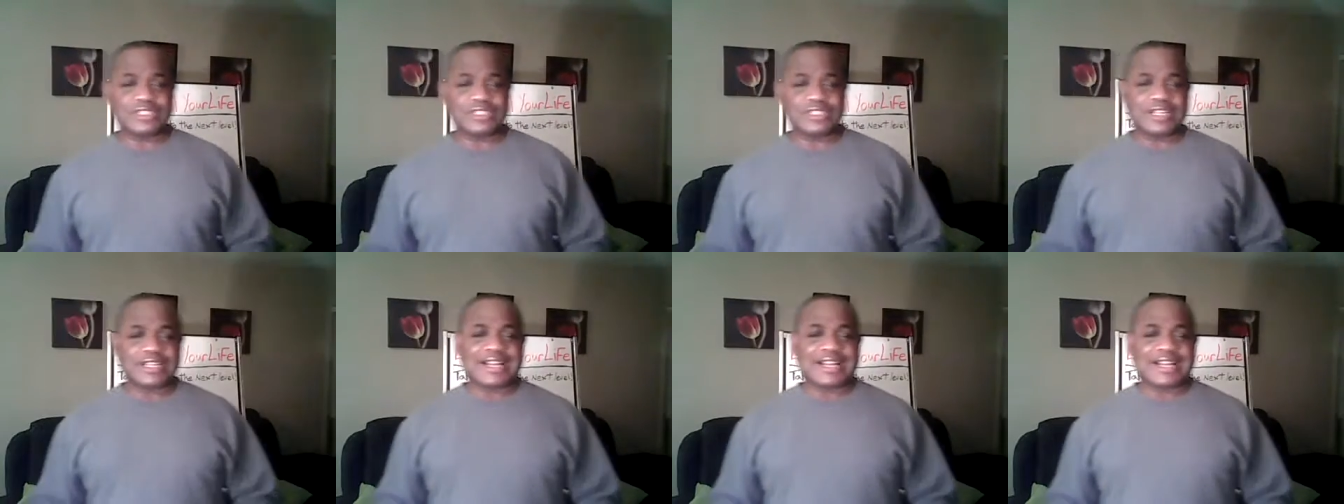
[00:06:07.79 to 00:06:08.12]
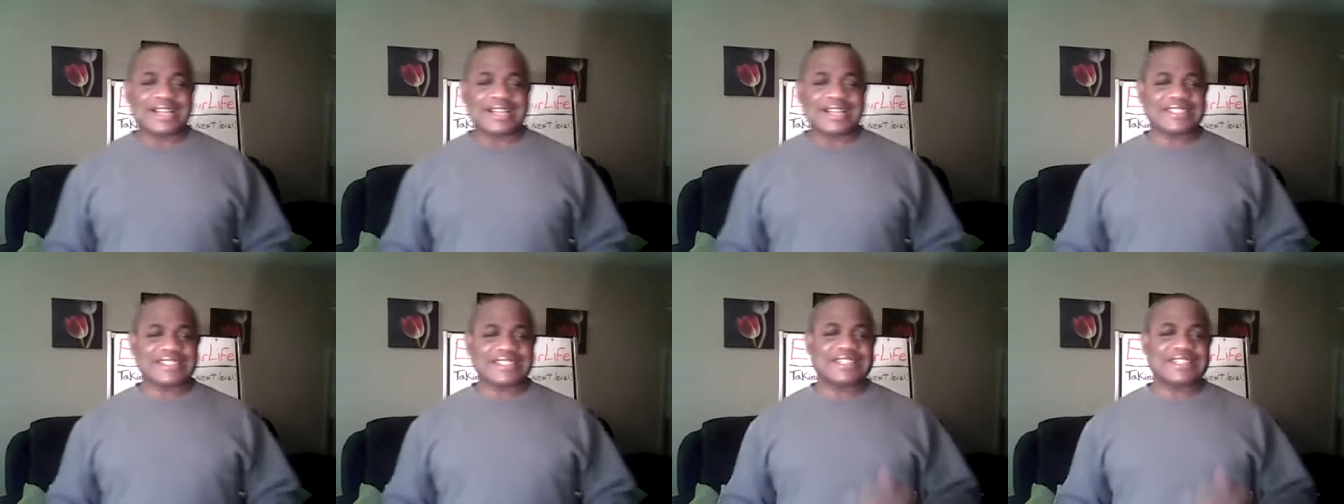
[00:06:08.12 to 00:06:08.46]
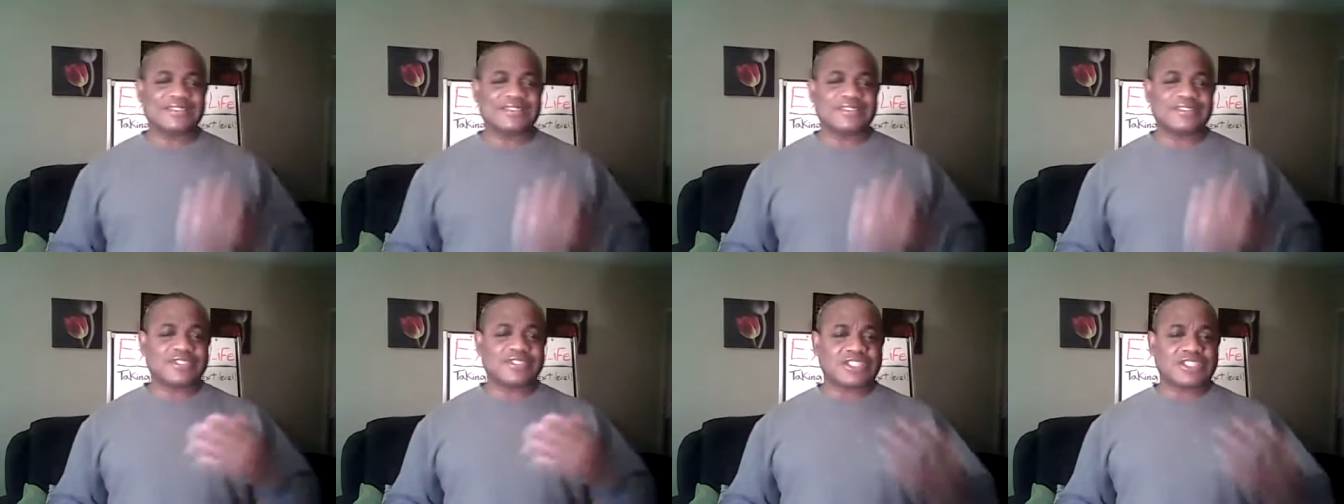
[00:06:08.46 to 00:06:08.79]
Asking
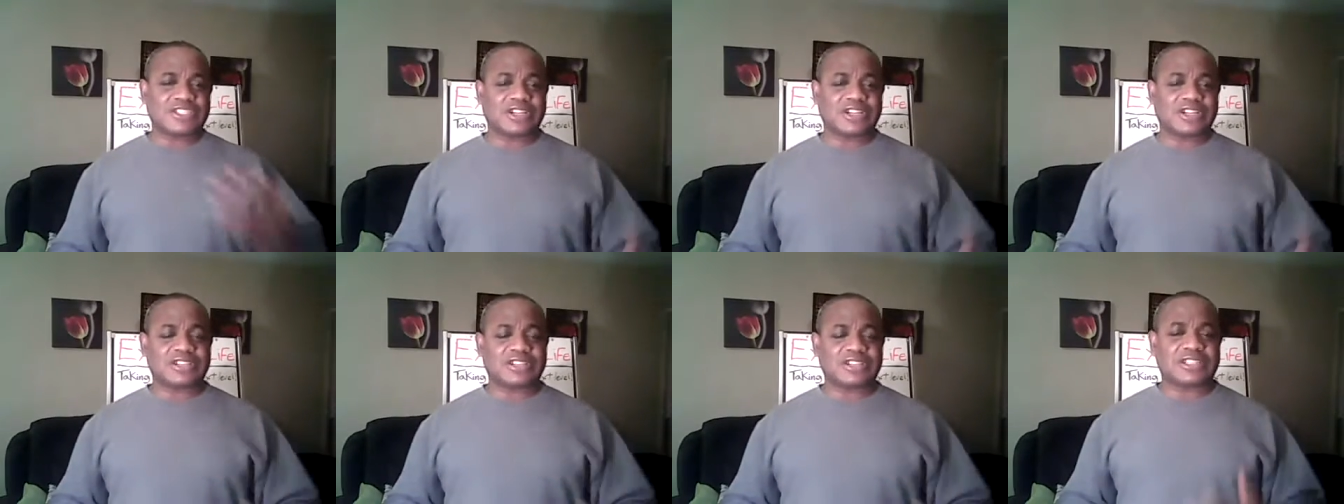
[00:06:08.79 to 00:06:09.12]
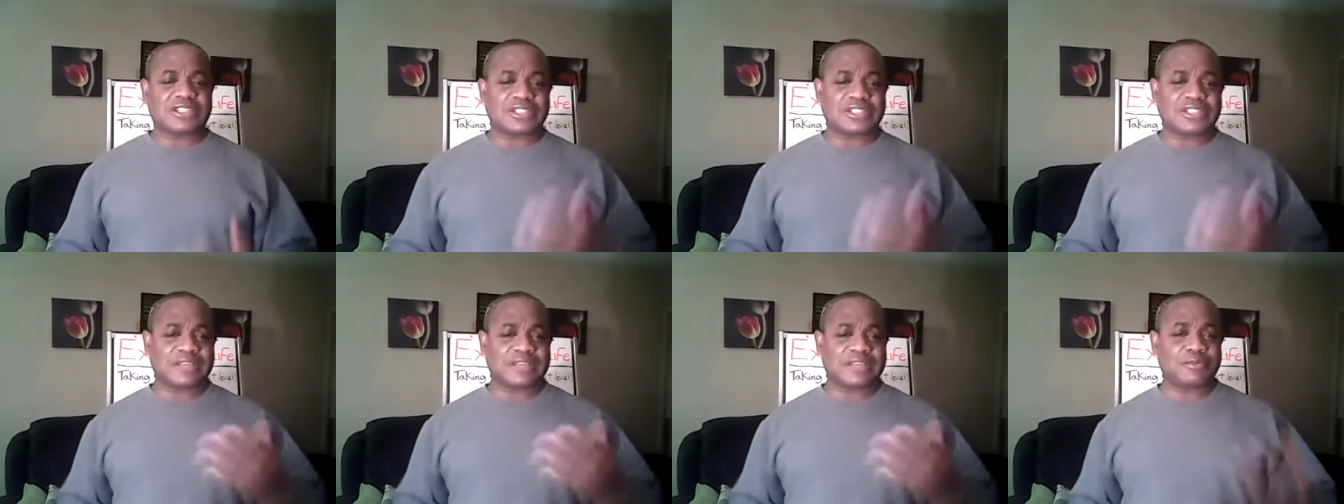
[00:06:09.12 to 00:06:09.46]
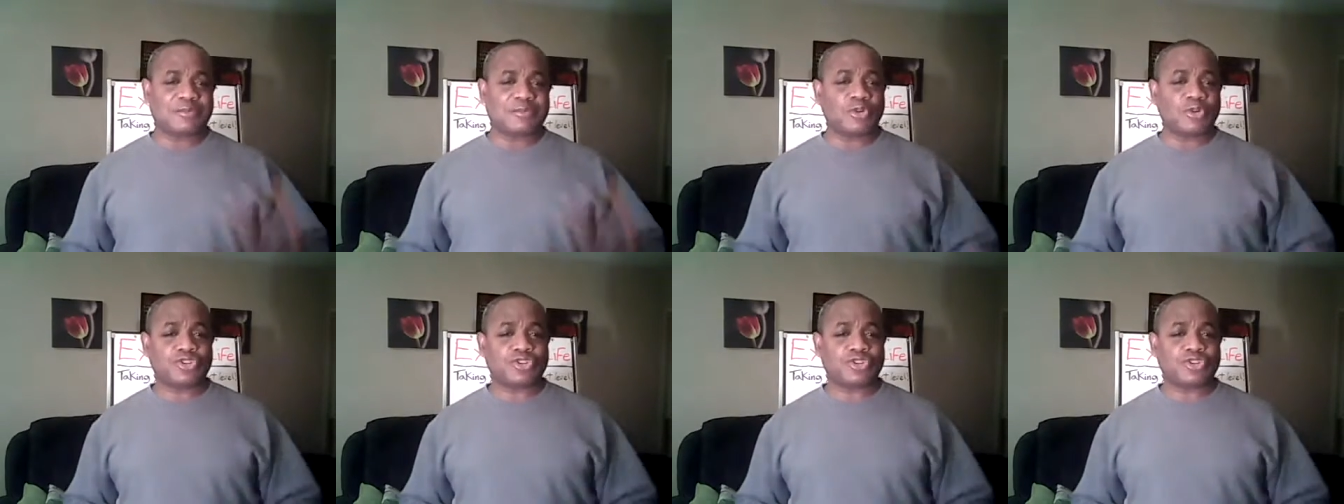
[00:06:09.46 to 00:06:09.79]
start that
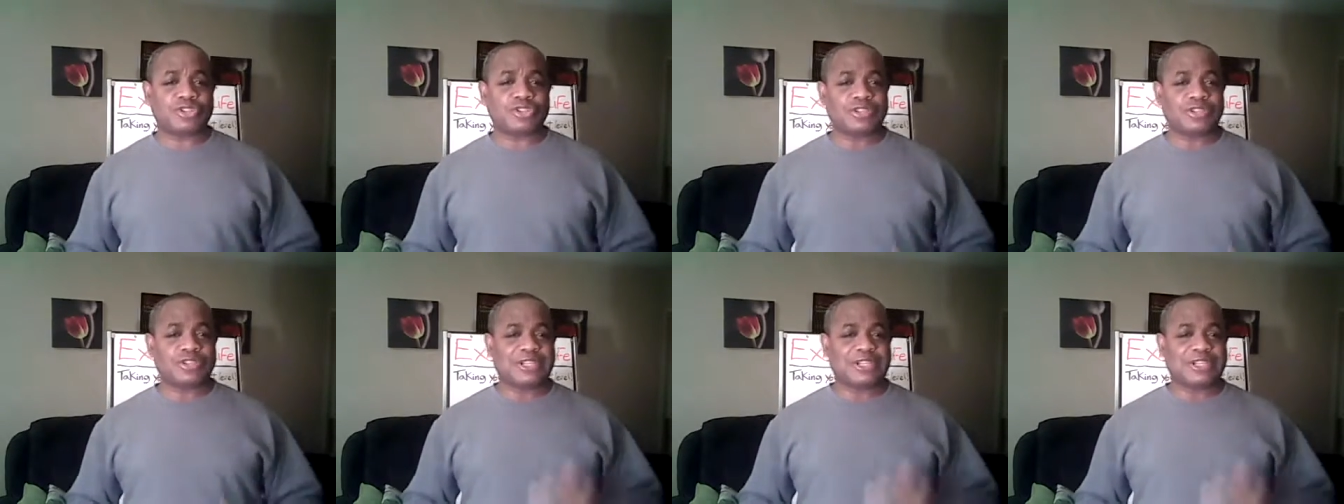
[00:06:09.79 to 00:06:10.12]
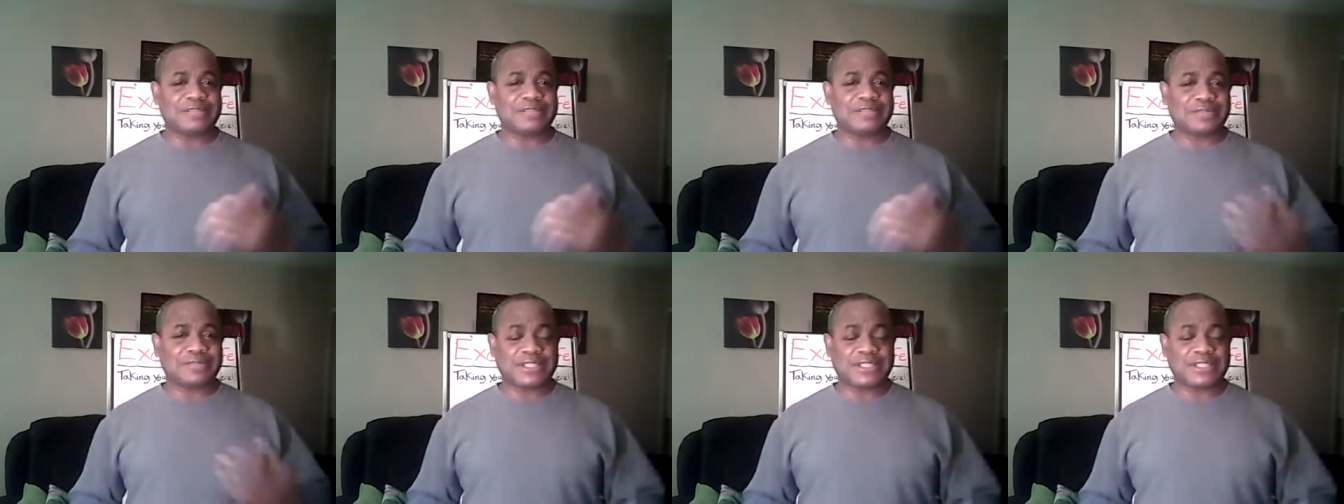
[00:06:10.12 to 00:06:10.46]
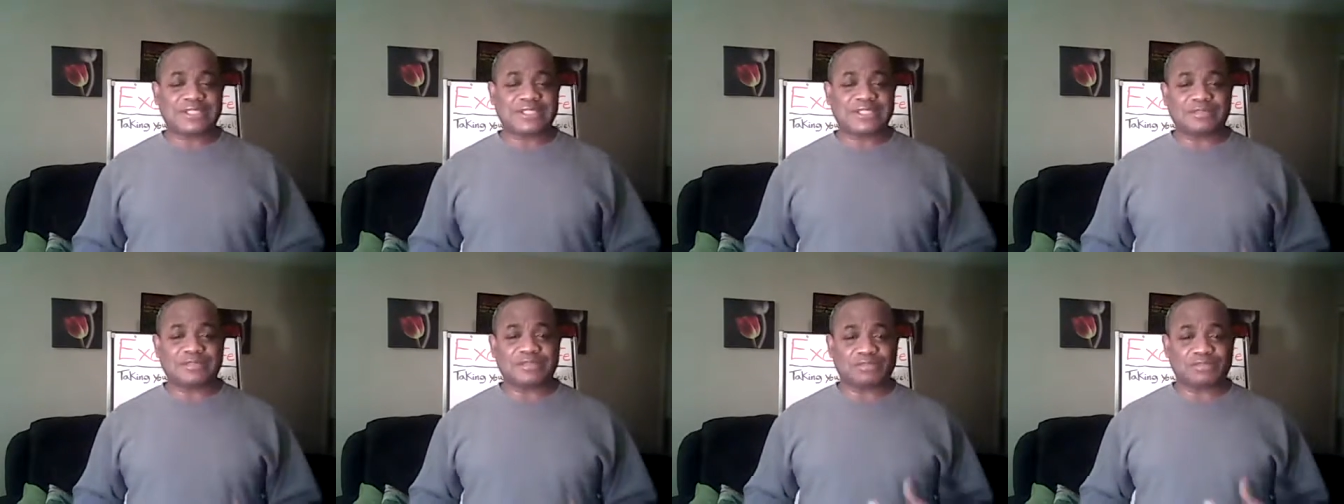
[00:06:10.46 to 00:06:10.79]
emotional and
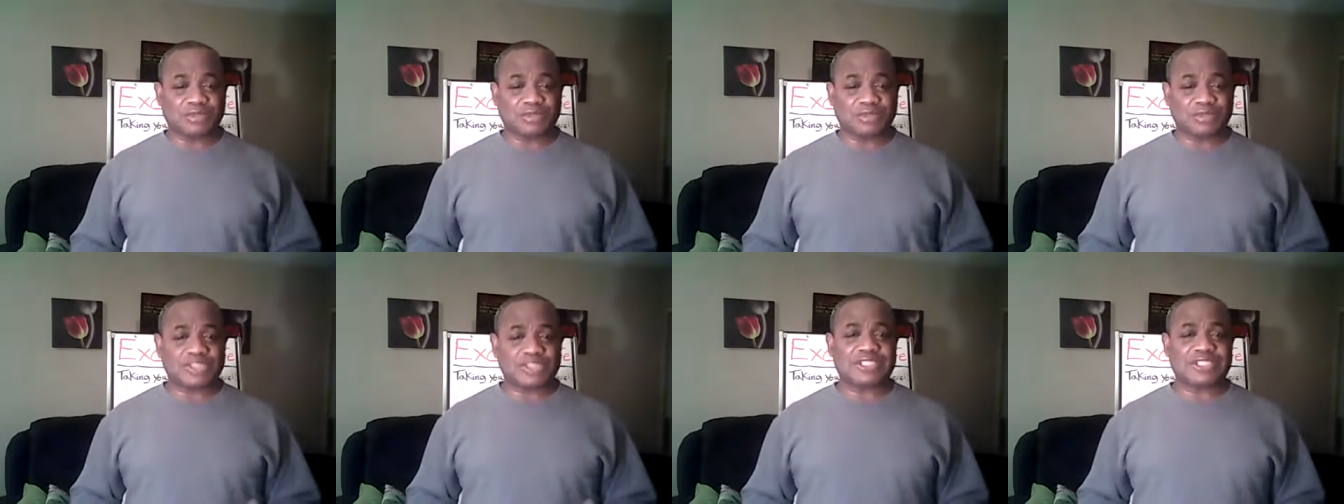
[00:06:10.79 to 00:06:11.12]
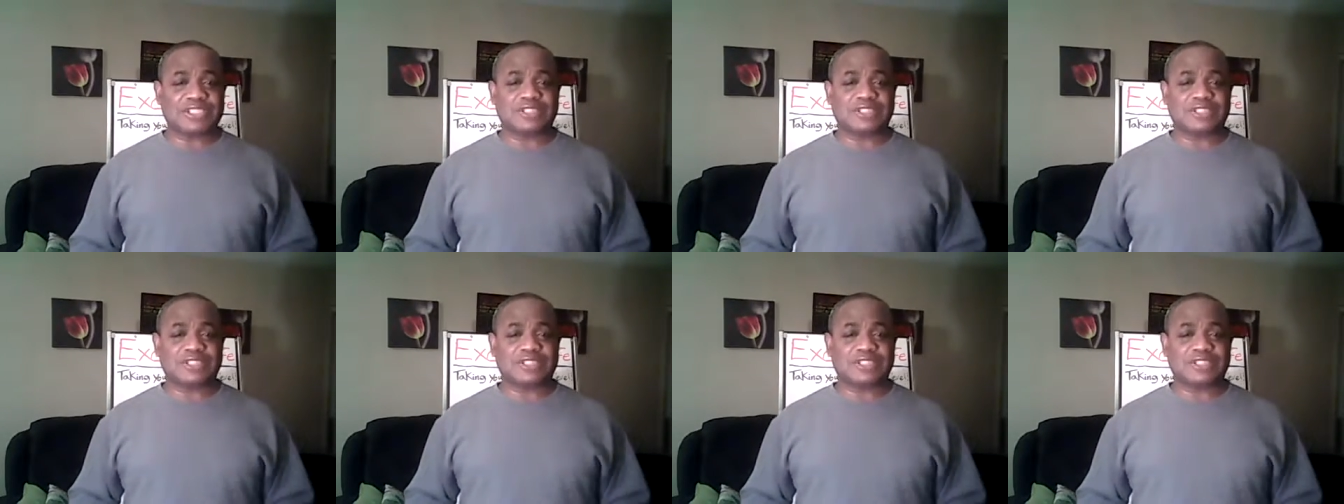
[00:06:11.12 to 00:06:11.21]
mental process.